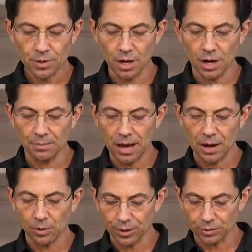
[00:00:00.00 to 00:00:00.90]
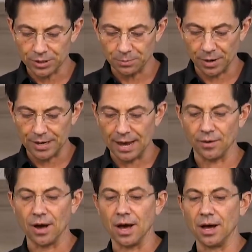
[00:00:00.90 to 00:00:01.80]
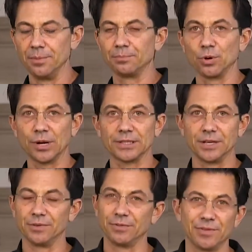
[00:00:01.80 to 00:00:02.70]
On productivity